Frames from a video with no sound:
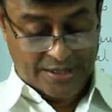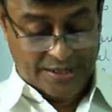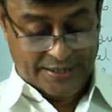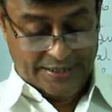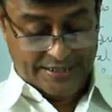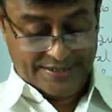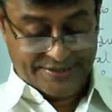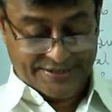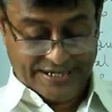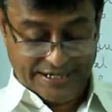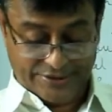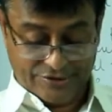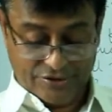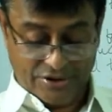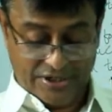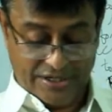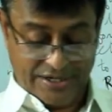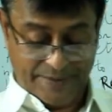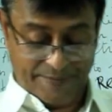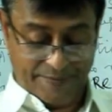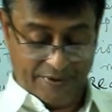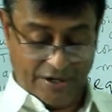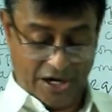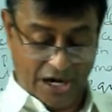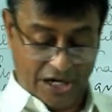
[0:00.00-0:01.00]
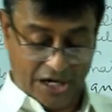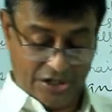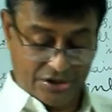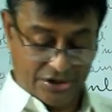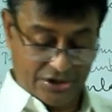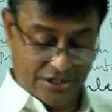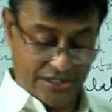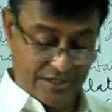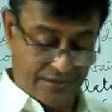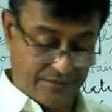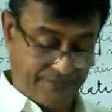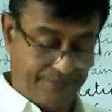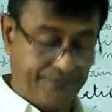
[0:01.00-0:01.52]
In sexual
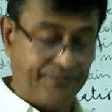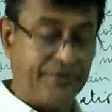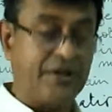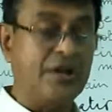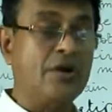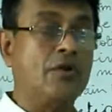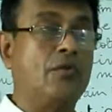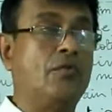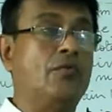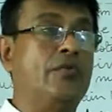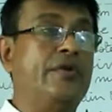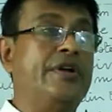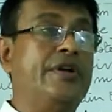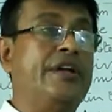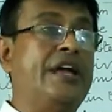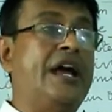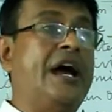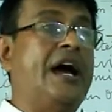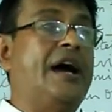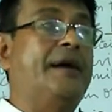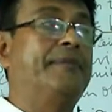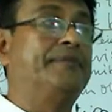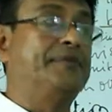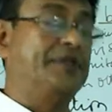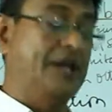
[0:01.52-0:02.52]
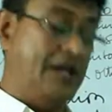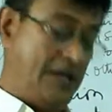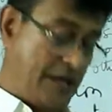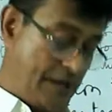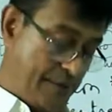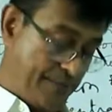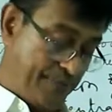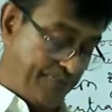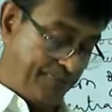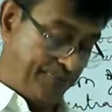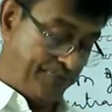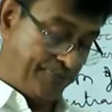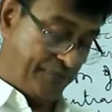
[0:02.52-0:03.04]
reproduction, we have
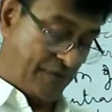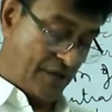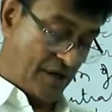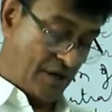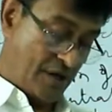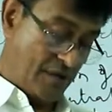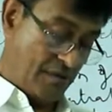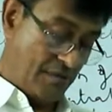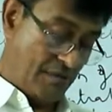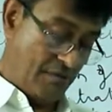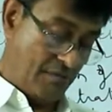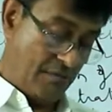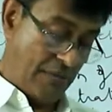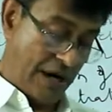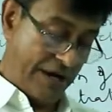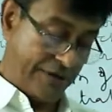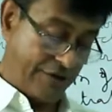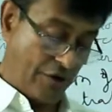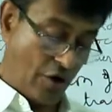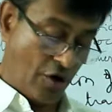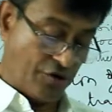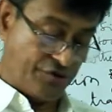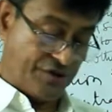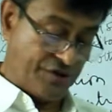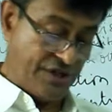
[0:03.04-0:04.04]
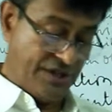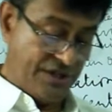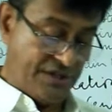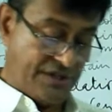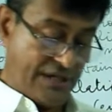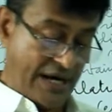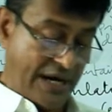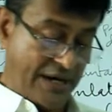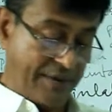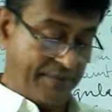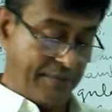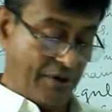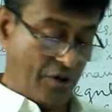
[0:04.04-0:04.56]
the mitosis
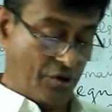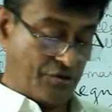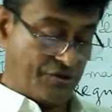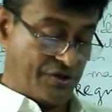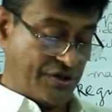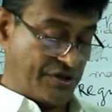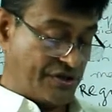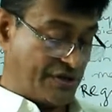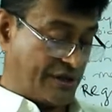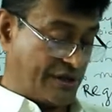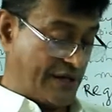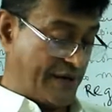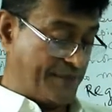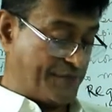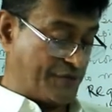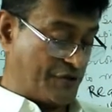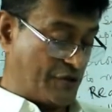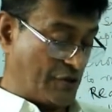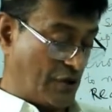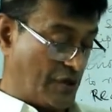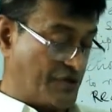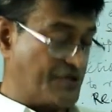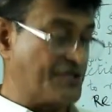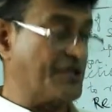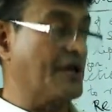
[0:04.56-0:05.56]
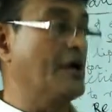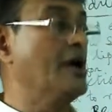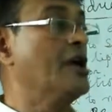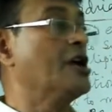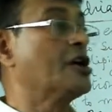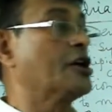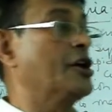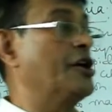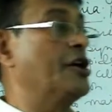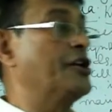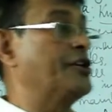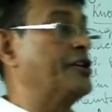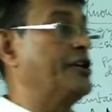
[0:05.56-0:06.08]
and meiosis, keeps
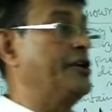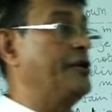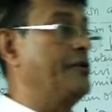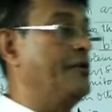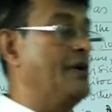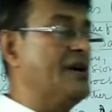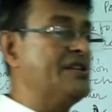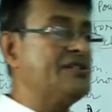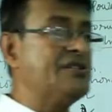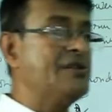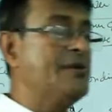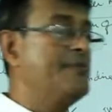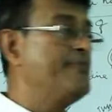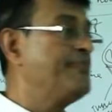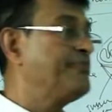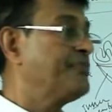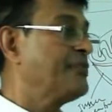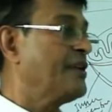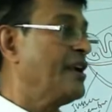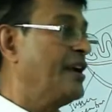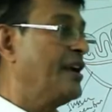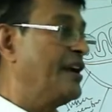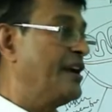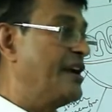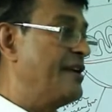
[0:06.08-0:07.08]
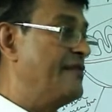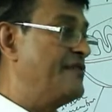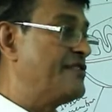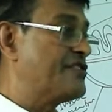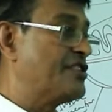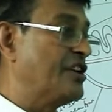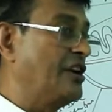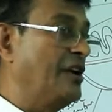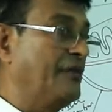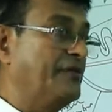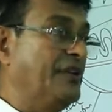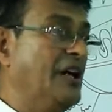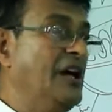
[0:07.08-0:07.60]
continuous
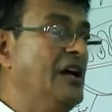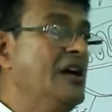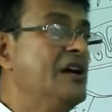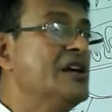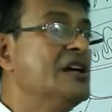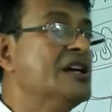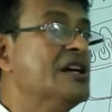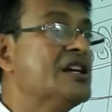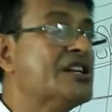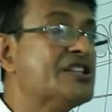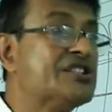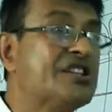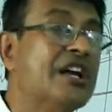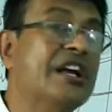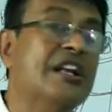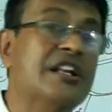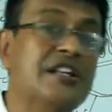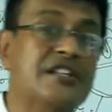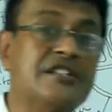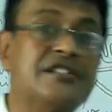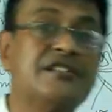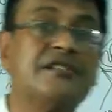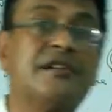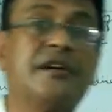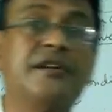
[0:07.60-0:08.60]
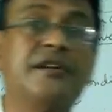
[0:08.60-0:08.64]
division of the cells,